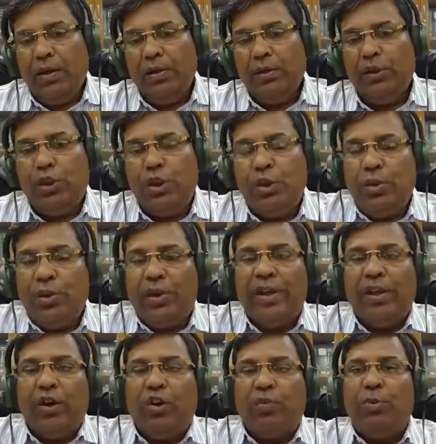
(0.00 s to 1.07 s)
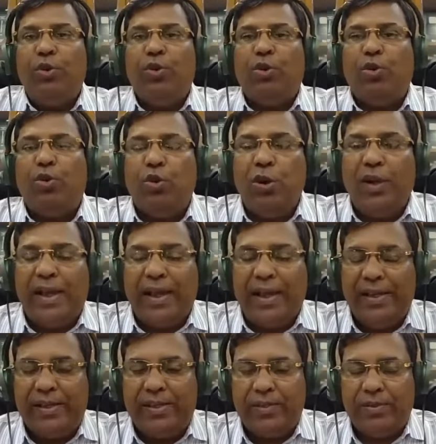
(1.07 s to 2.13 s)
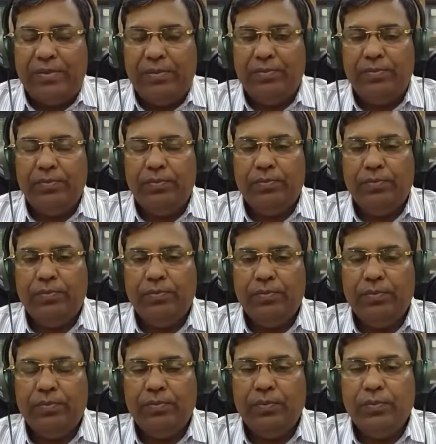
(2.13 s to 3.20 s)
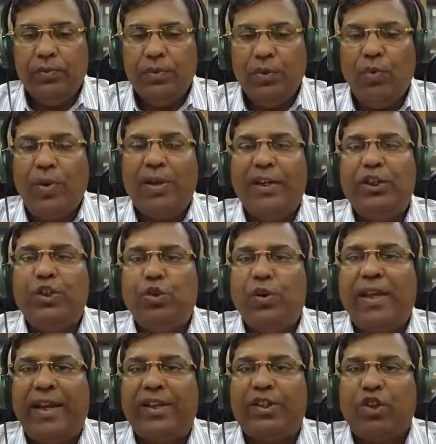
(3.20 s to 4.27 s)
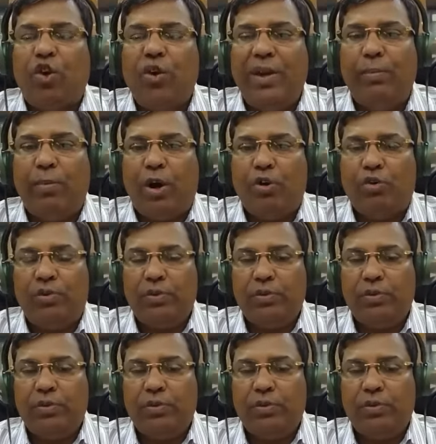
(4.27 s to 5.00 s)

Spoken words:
theory of your whole case. What is your case all about?